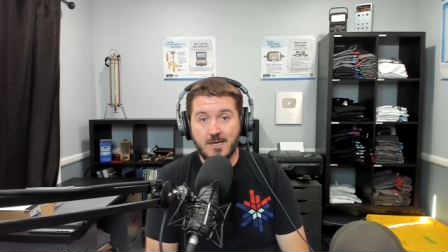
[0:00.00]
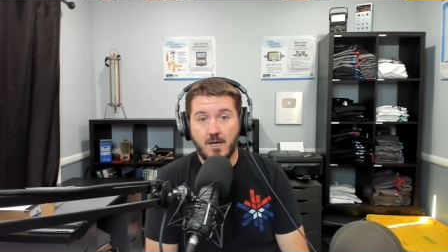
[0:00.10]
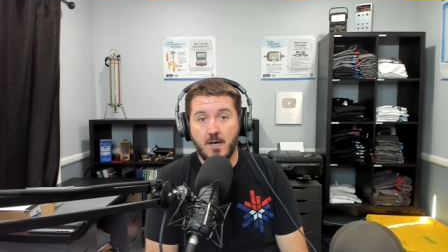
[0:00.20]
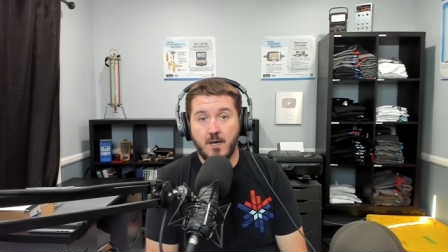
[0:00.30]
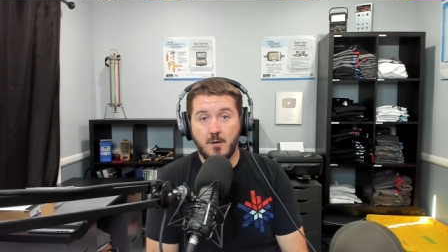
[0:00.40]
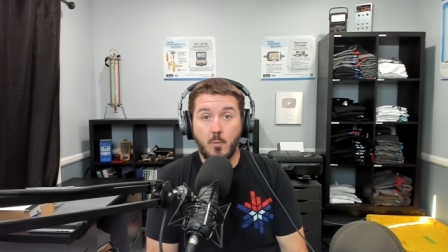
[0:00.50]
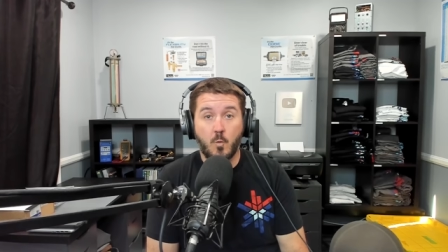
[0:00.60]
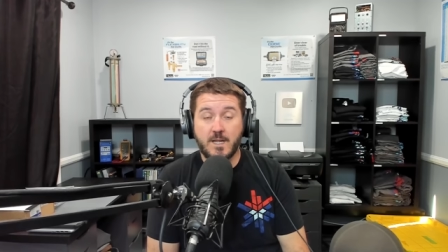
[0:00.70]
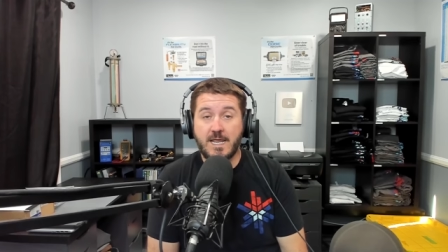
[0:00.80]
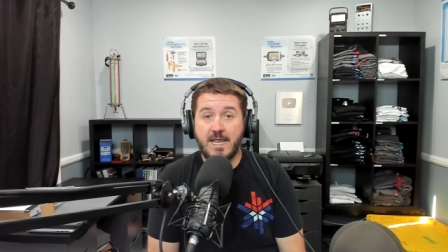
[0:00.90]
Um,
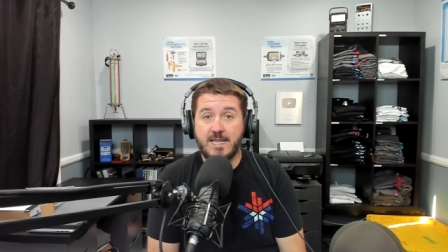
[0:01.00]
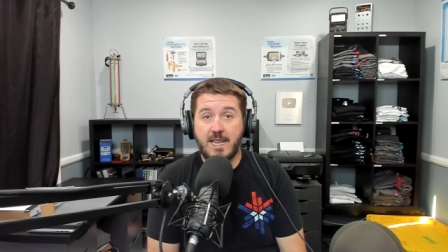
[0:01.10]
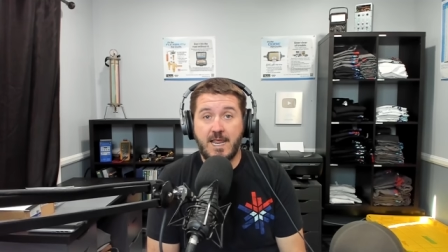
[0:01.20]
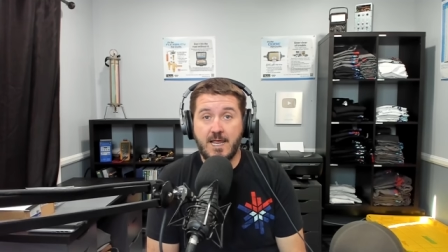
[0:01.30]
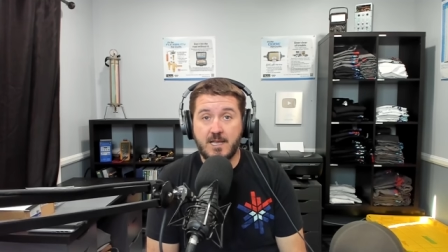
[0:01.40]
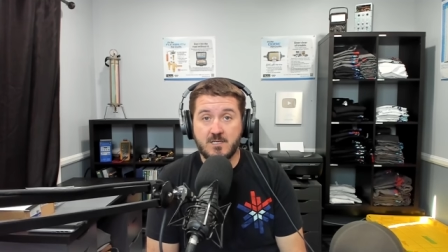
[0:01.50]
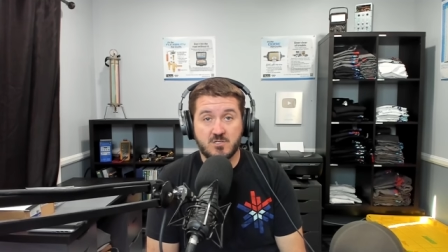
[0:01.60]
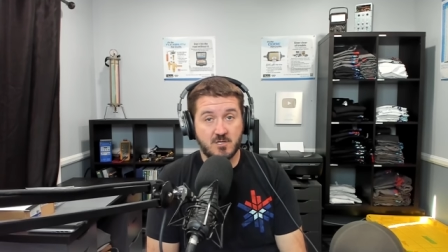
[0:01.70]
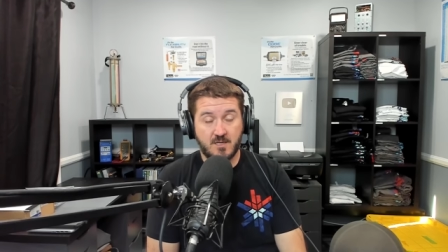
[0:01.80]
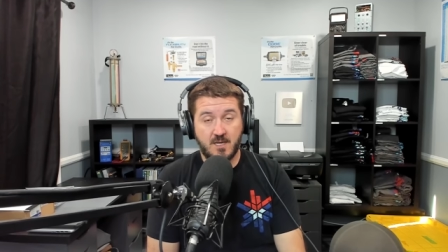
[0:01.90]
went ahead and
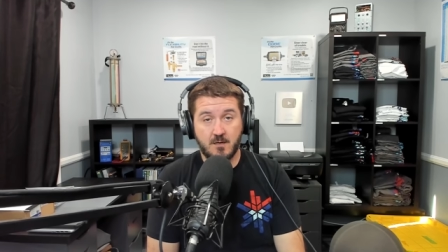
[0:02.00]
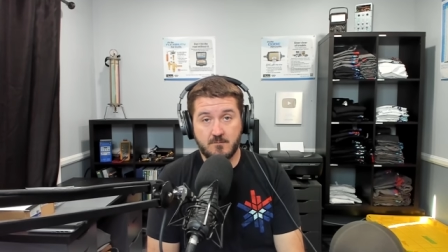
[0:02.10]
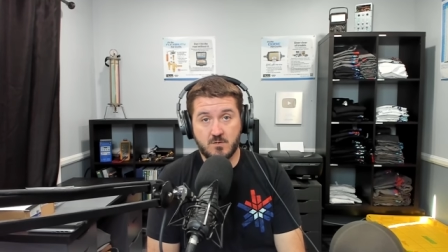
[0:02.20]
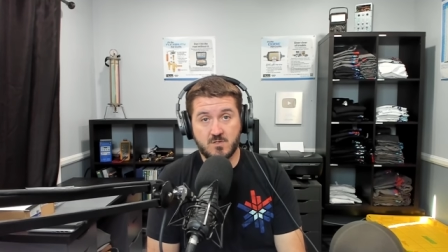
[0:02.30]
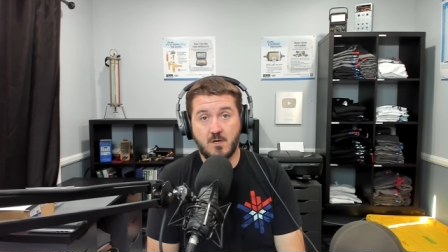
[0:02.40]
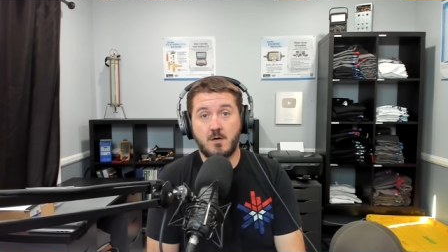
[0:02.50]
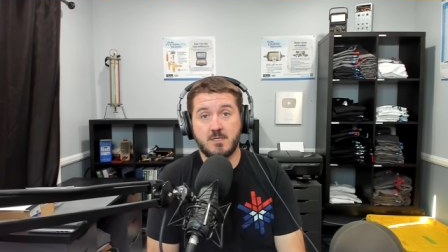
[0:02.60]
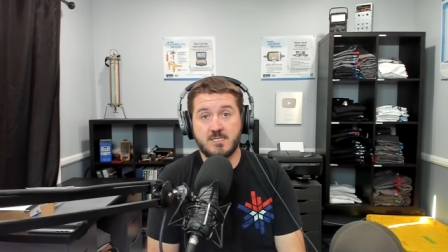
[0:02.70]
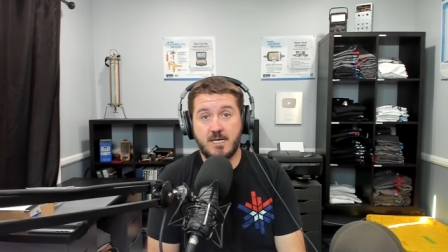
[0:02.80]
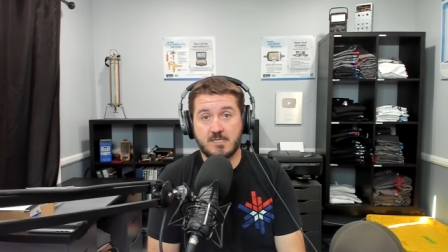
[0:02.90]
took care of those
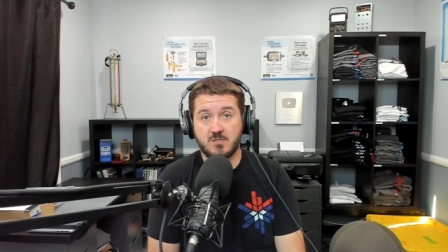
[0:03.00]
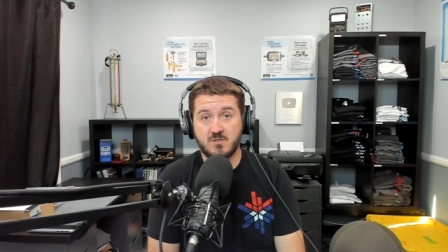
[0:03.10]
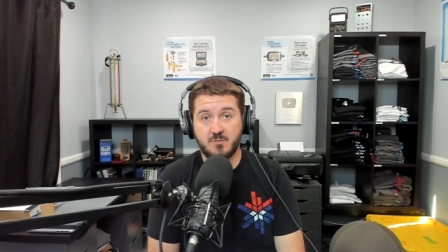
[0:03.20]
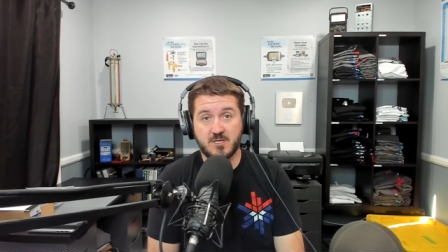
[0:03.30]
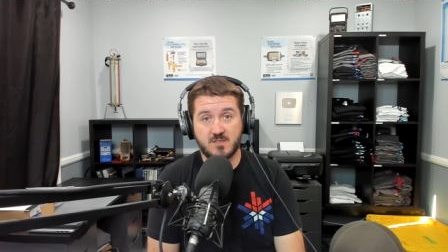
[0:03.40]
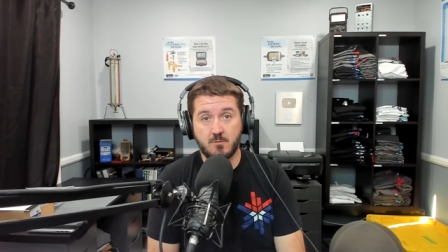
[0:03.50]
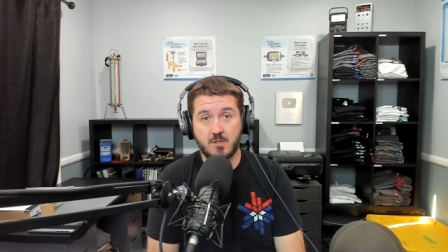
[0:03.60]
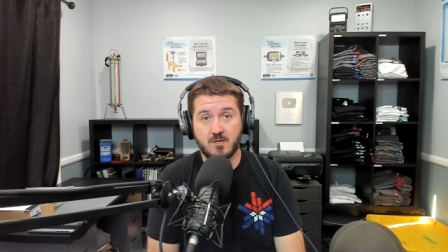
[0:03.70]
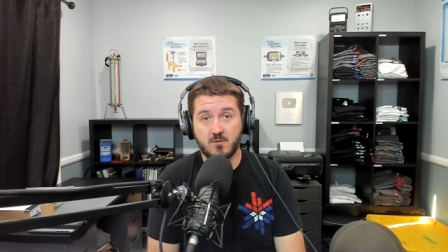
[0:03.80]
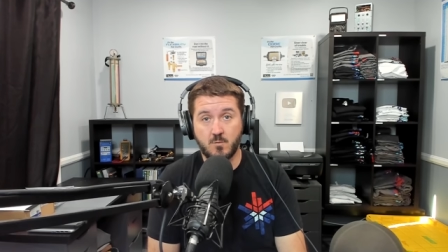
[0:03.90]
contactors because they were
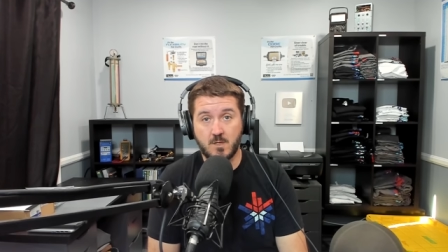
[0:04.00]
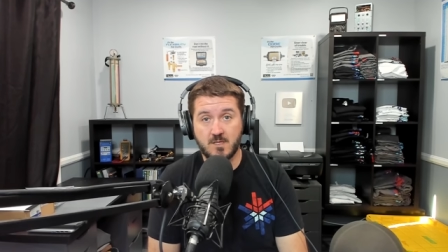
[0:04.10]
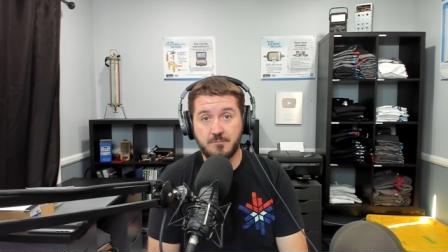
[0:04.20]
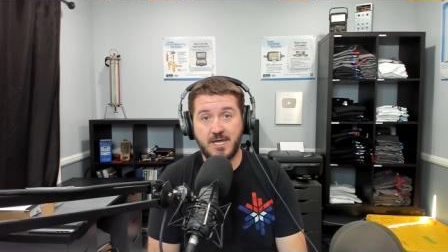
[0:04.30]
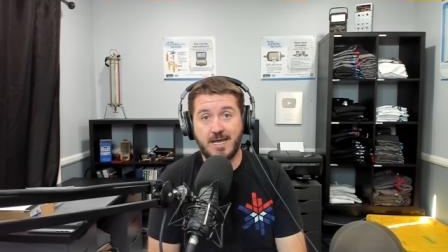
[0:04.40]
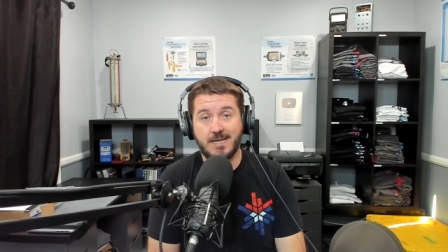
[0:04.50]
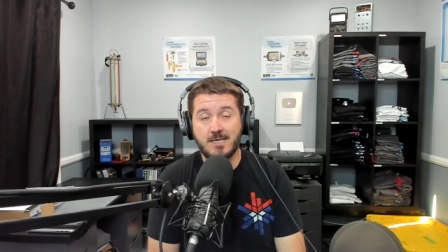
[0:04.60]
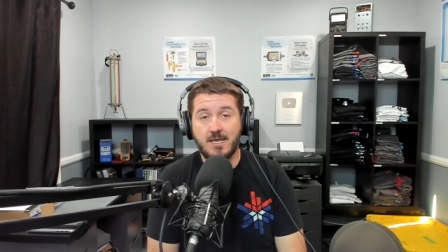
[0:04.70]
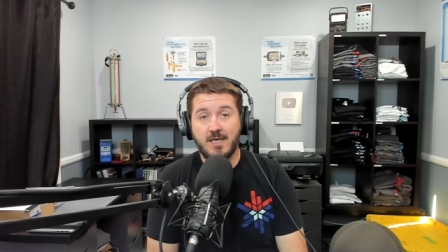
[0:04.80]
looking really bad.